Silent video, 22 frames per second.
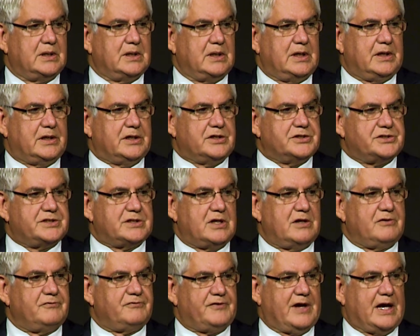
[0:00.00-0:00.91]
It is
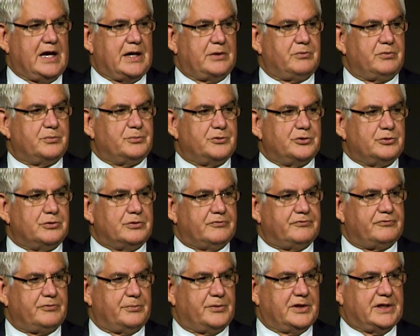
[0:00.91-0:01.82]
so far
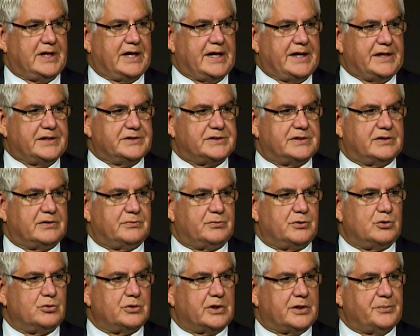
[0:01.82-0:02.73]
removed from the days of the
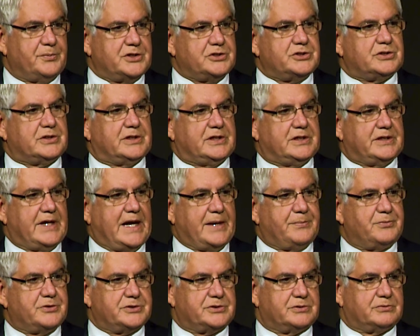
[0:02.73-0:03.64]
Royal Commission into
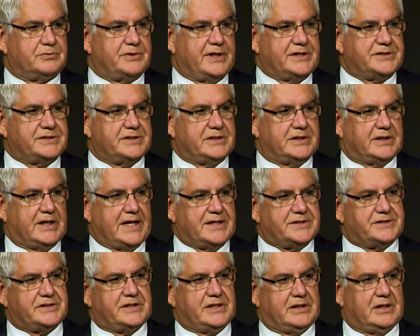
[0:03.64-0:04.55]
Aboriginal deaths in
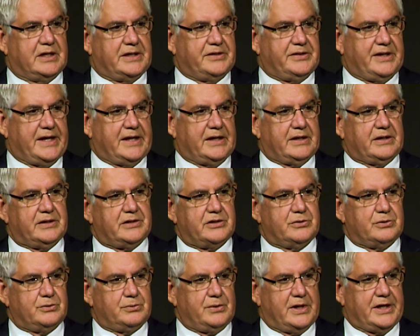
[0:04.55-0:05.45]
custody, and I thank
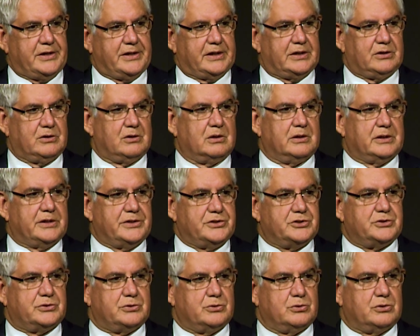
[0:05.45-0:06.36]
you and
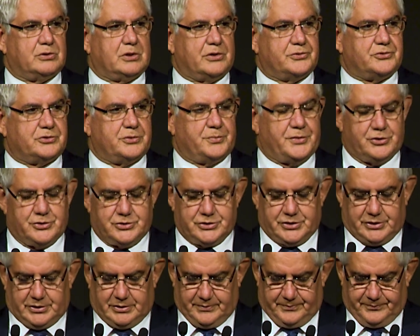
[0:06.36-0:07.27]
acknowledge your
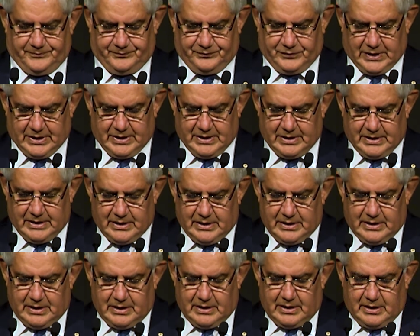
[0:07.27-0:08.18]
contribution.
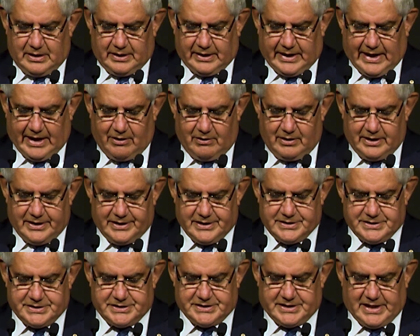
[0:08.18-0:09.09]
Carol
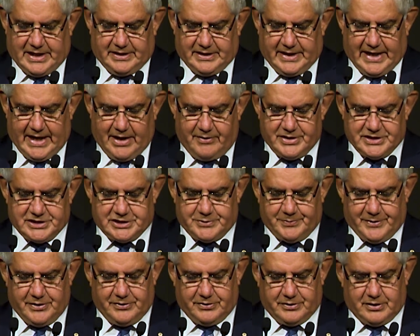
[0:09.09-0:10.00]
Innes and Gary
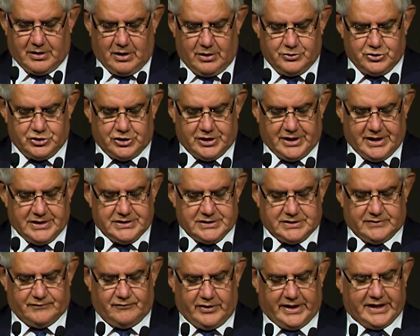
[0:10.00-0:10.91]
Smith, co-chairs
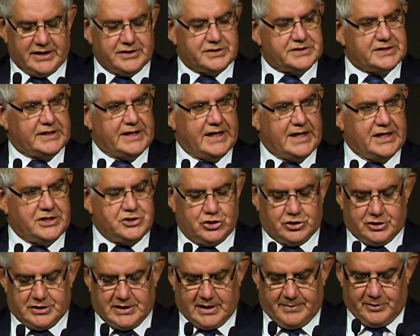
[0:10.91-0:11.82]
of
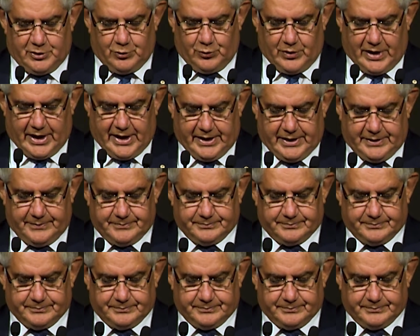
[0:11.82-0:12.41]
Reconciliation WA,